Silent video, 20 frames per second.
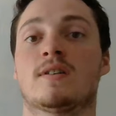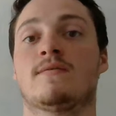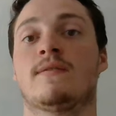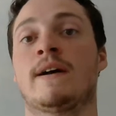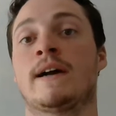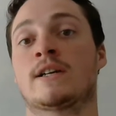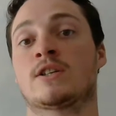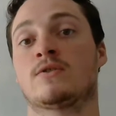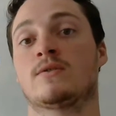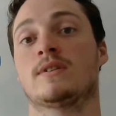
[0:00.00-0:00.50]

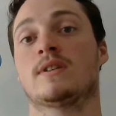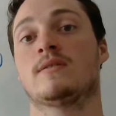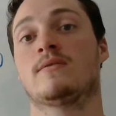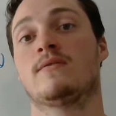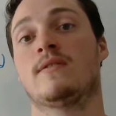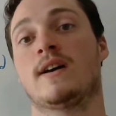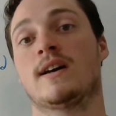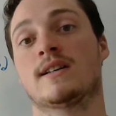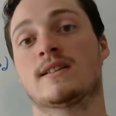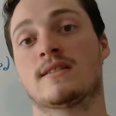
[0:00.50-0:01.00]
factor in the
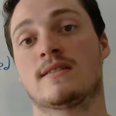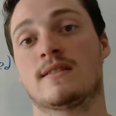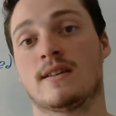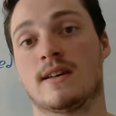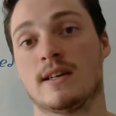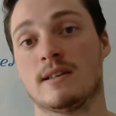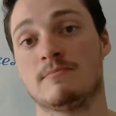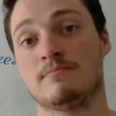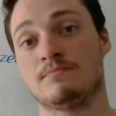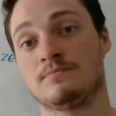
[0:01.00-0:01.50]
fact
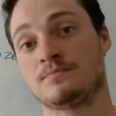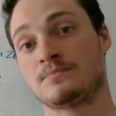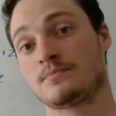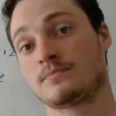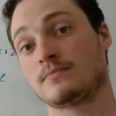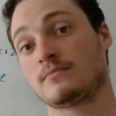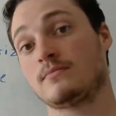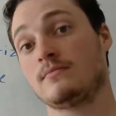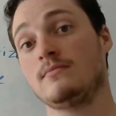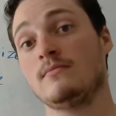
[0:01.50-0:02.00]
that
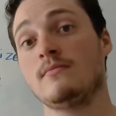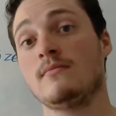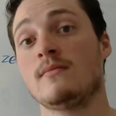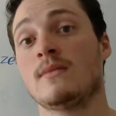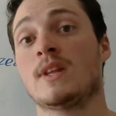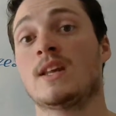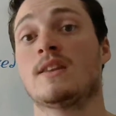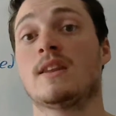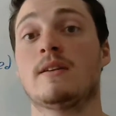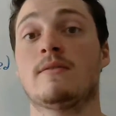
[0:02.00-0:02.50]

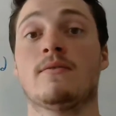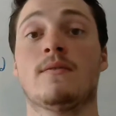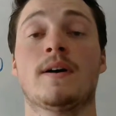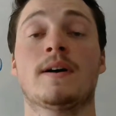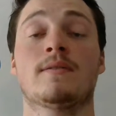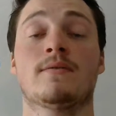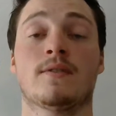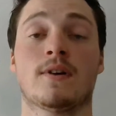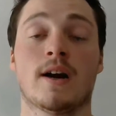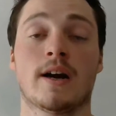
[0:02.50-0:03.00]
they
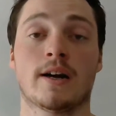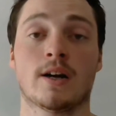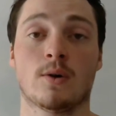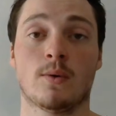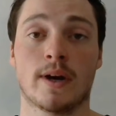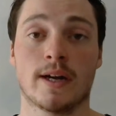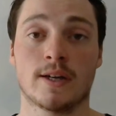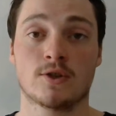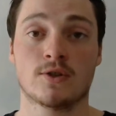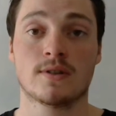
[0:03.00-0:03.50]
fight for higher
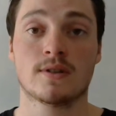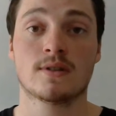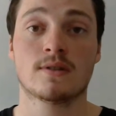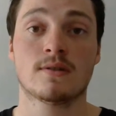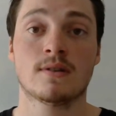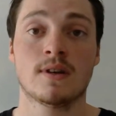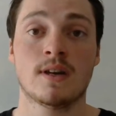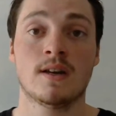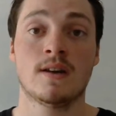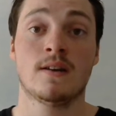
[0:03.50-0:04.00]

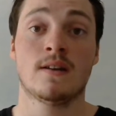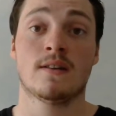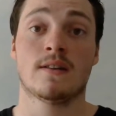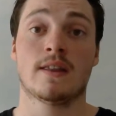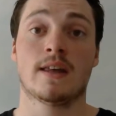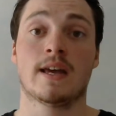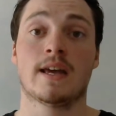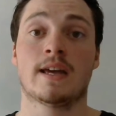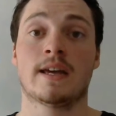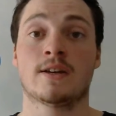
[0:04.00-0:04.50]
wages,
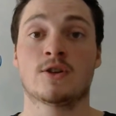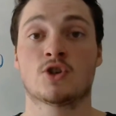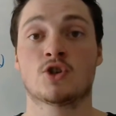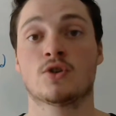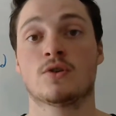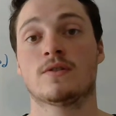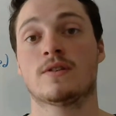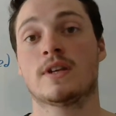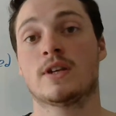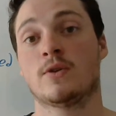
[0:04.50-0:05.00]
they
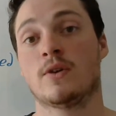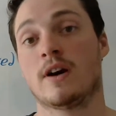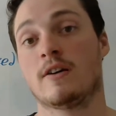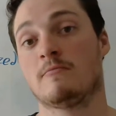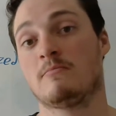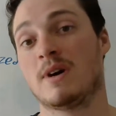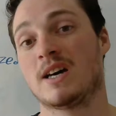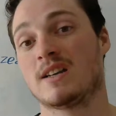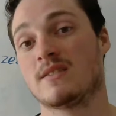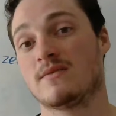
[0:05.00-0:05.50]
ensure that you have
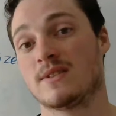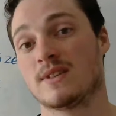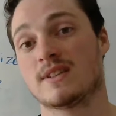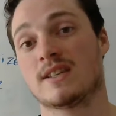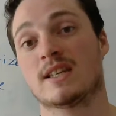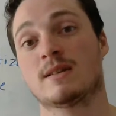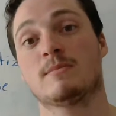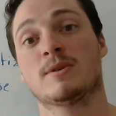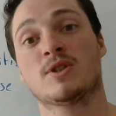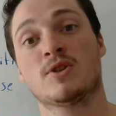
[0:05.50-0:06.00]
benefits
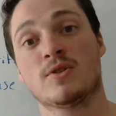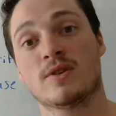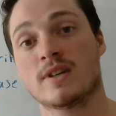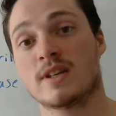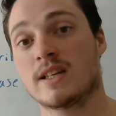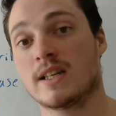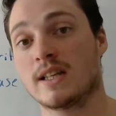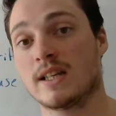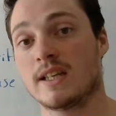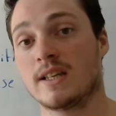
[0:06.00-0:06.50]
like
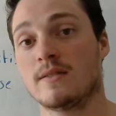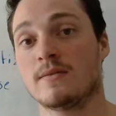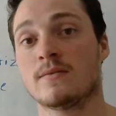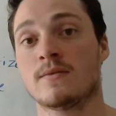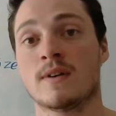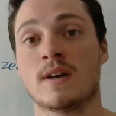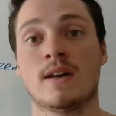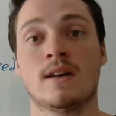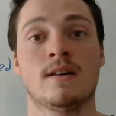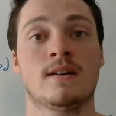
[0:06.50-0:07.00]
maternity leave,
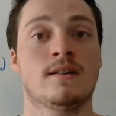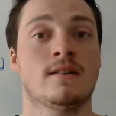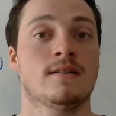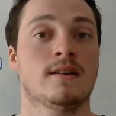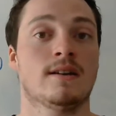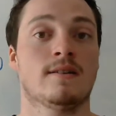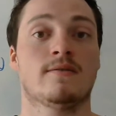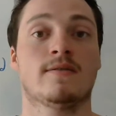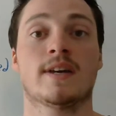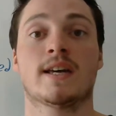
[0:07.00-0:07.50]

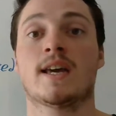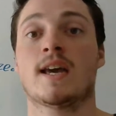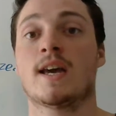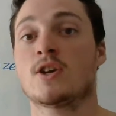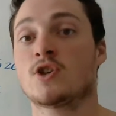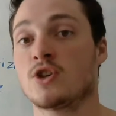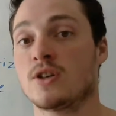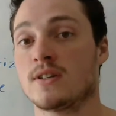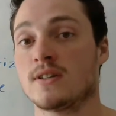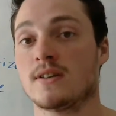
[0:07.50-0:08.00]

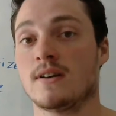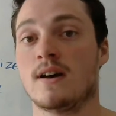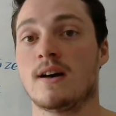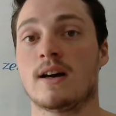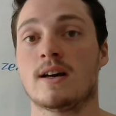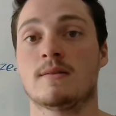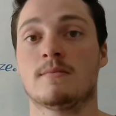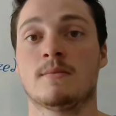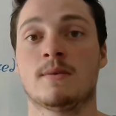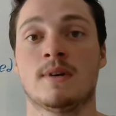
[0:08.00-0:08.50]
vacation
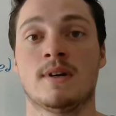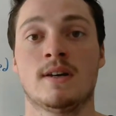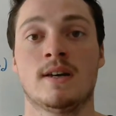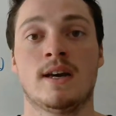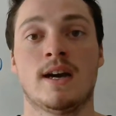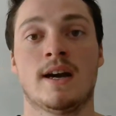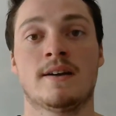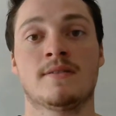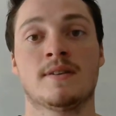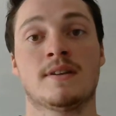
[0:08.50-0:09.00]
time,
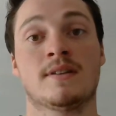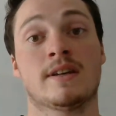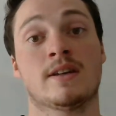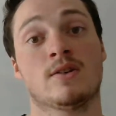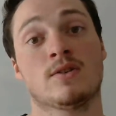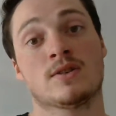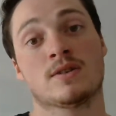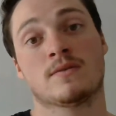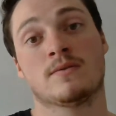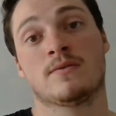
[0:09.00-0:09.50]
and then they
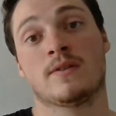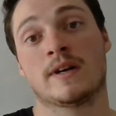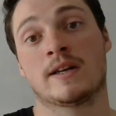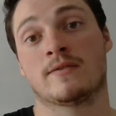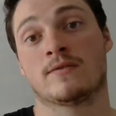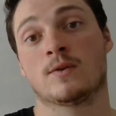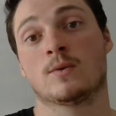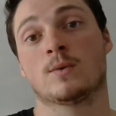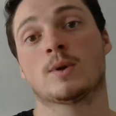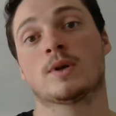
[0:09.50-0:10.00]
also fight
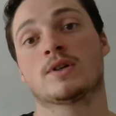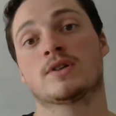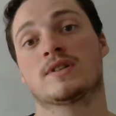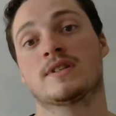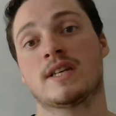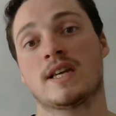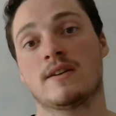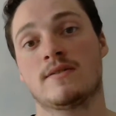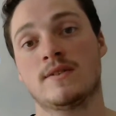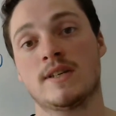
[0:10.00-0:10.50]
for worker
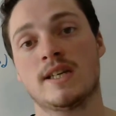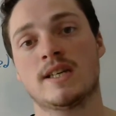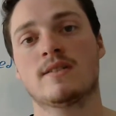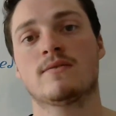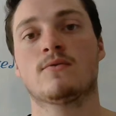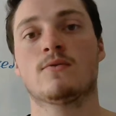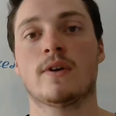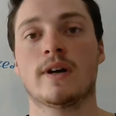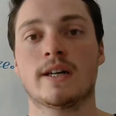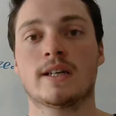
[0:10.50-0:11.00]
safety and a
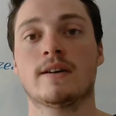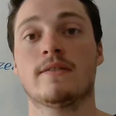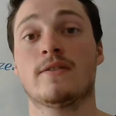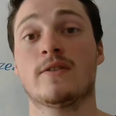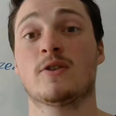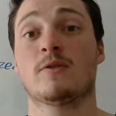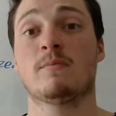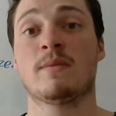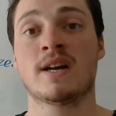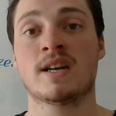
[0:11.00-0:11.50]
variety of
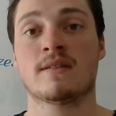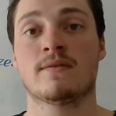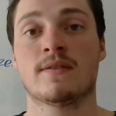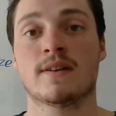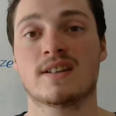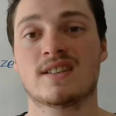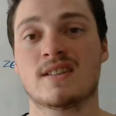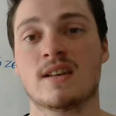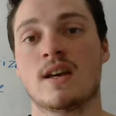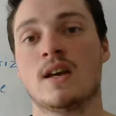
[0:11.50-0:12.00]
other
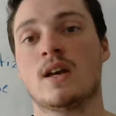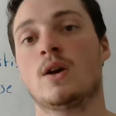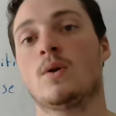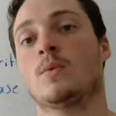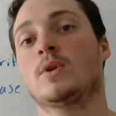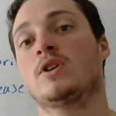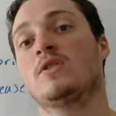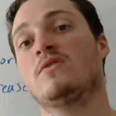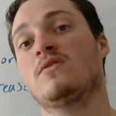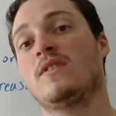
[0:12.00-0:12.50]
benefits.
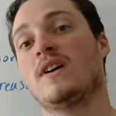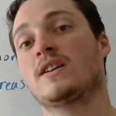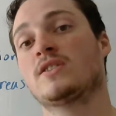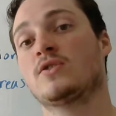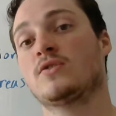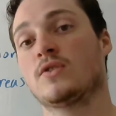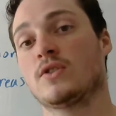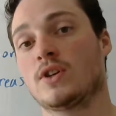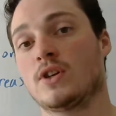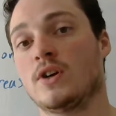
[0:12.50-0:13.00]
When you
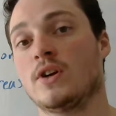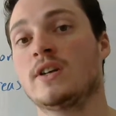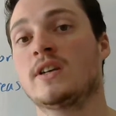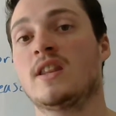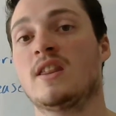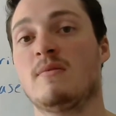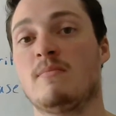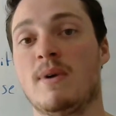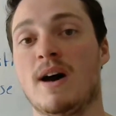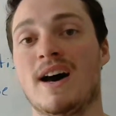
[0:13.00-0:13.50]
factor the good and
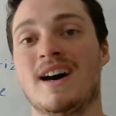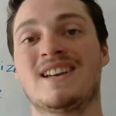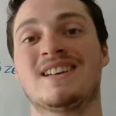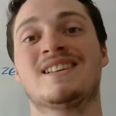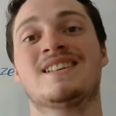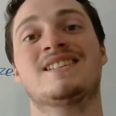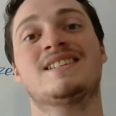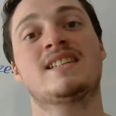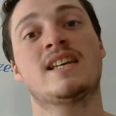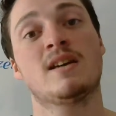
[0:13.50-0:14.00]
the bad,
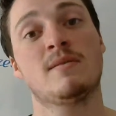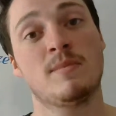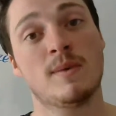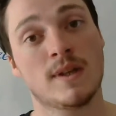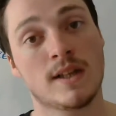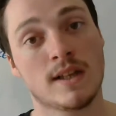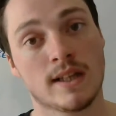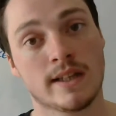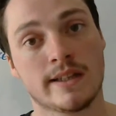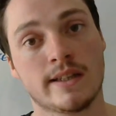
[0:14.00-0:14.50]

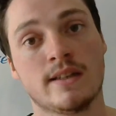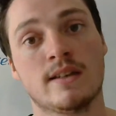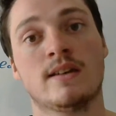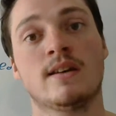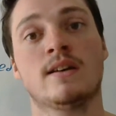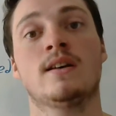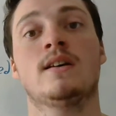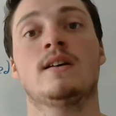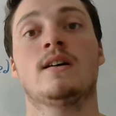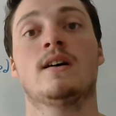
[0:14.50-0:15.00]
typically,
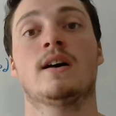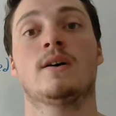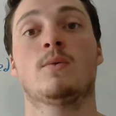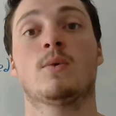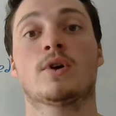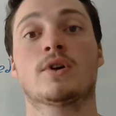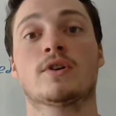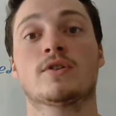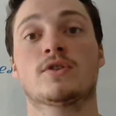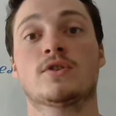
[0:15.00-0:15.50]

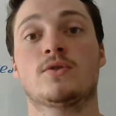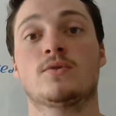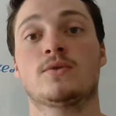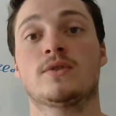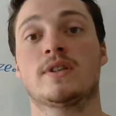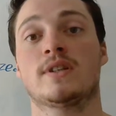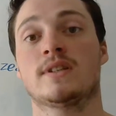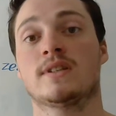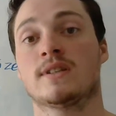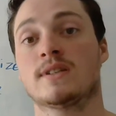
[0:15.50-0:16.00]
workers'
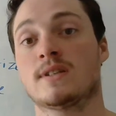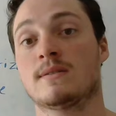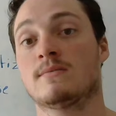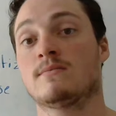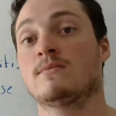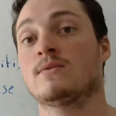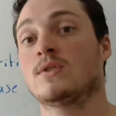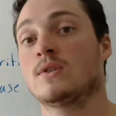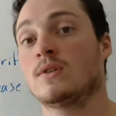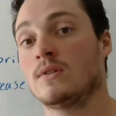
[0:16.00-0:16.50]
unions'
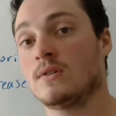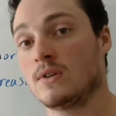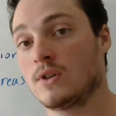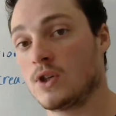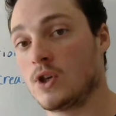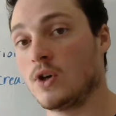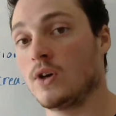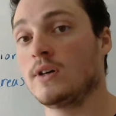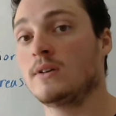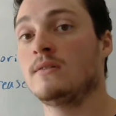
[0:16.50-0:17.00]

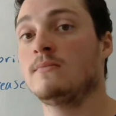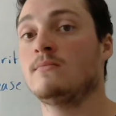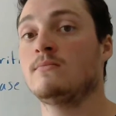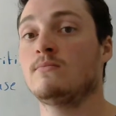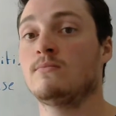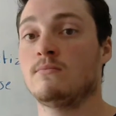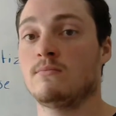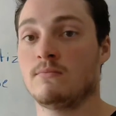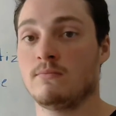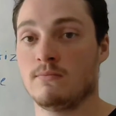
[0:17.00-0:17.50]
good
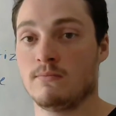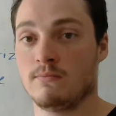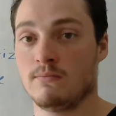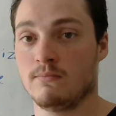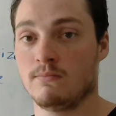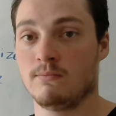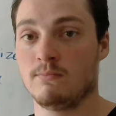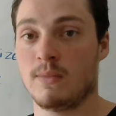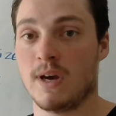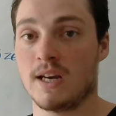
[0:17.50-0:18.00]

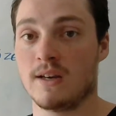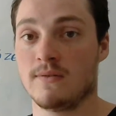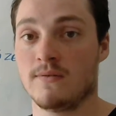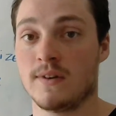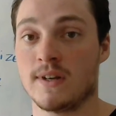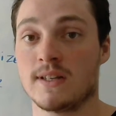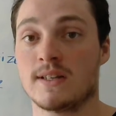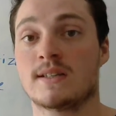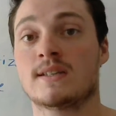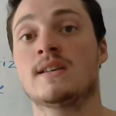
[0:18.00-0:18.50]

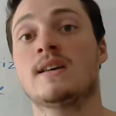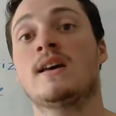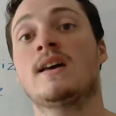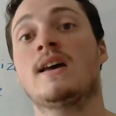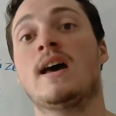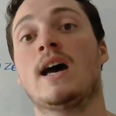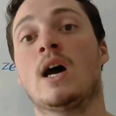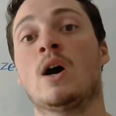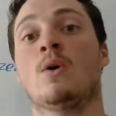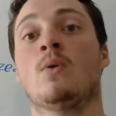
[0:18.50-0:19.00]
benefits
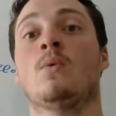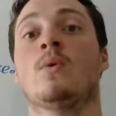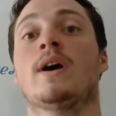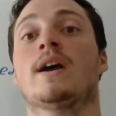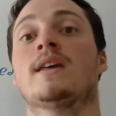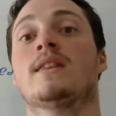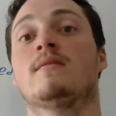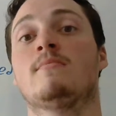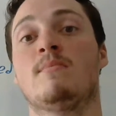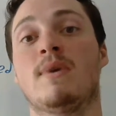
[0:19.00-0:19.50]
outweigh
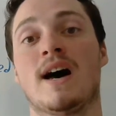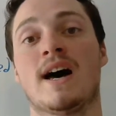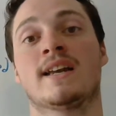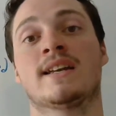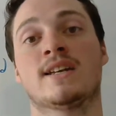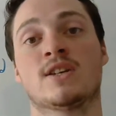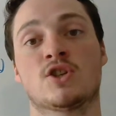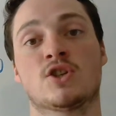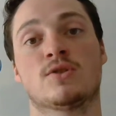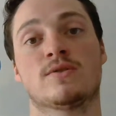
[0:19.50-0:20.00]
the bad
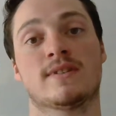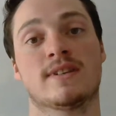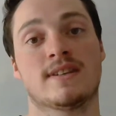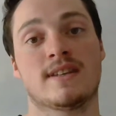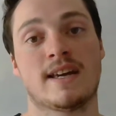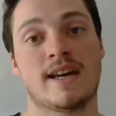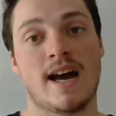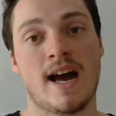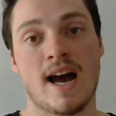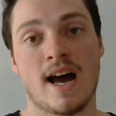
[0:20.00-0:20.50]
issues that
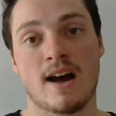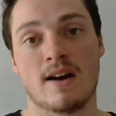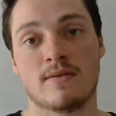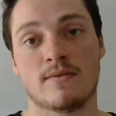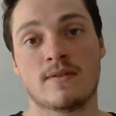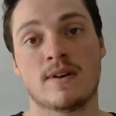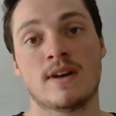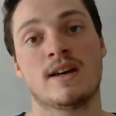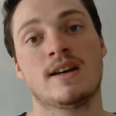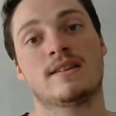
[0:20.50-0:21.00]
they have.
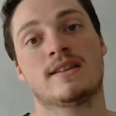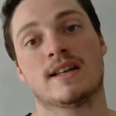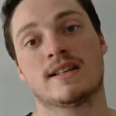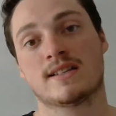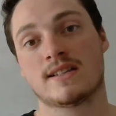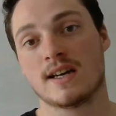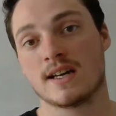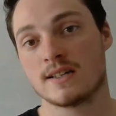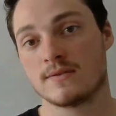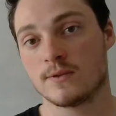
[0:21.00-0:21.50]
That's
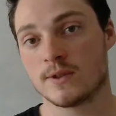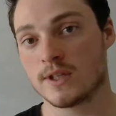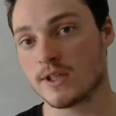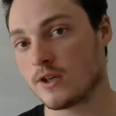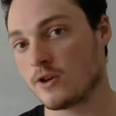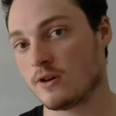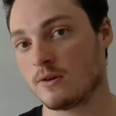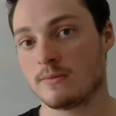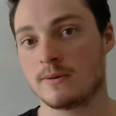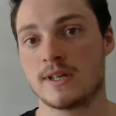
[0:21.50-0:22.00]
kind of what the
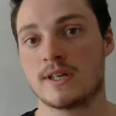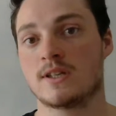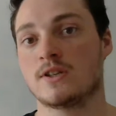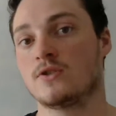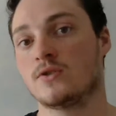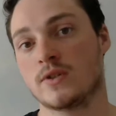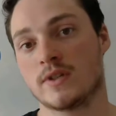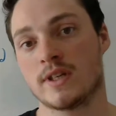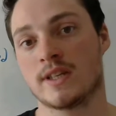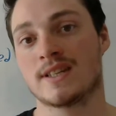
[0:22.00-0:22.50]
European
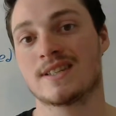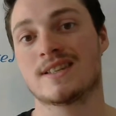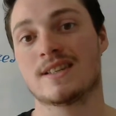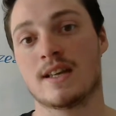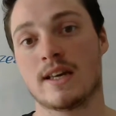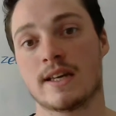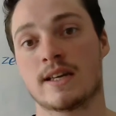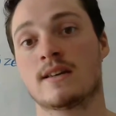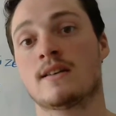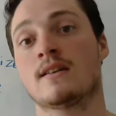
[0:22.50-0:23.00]
Union is
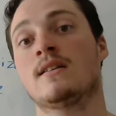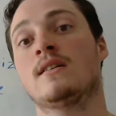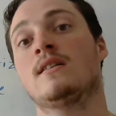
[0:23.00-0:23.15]
like